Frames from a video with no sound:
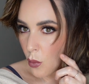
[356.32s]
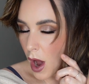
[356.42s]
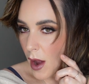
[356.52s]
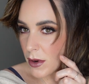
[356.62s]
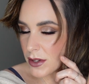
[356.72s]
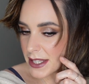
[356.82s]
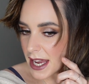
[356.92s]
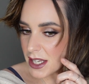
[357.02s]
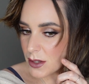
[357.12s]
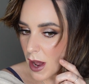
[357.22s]
What I will
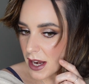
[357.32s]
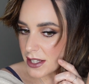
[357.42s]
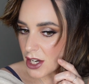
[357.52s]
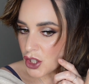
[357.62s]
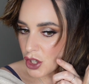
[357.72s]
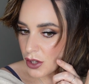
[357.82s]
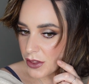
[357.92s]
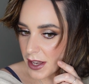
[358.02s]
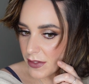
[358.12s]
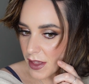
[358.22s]
say as well is I do
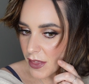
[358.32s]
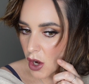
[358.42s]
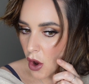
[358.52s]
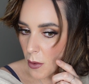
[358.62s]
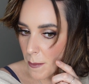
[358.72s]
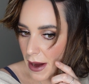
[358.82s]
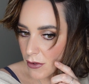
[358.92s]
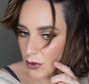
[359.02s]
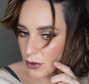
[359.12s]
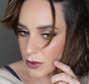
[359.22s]
think that the long
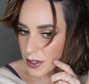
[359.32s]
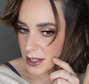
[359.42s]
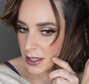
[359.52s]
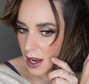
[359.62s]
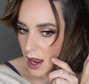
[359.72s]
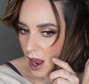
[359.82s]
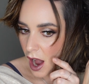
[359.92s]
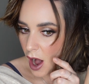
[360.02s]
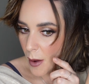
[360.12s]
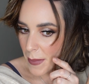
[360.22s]
barrels
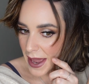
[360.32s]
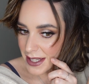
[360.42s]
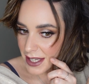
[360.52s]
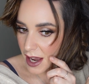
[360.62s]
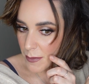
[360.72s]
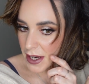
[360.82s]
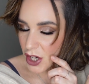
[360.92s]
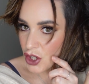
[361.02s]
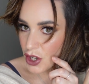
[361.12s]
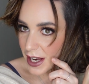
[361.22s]
are better
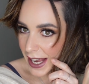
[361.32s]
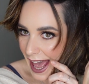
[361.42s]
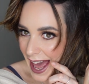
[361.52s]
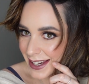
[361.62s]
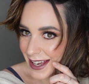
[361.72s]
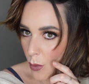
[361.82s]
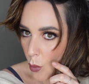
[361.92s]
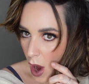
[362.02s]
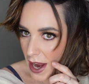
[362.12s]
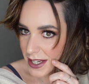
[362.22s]
because you can get
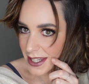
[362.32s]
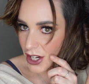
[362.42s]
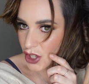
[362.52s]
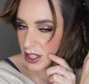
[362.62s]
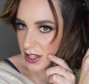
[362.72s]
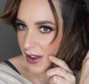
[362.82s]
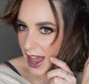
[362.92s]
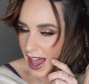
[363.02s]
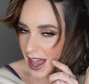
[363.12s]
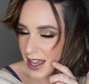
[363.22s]
wider sections of
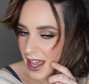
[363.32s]
hair.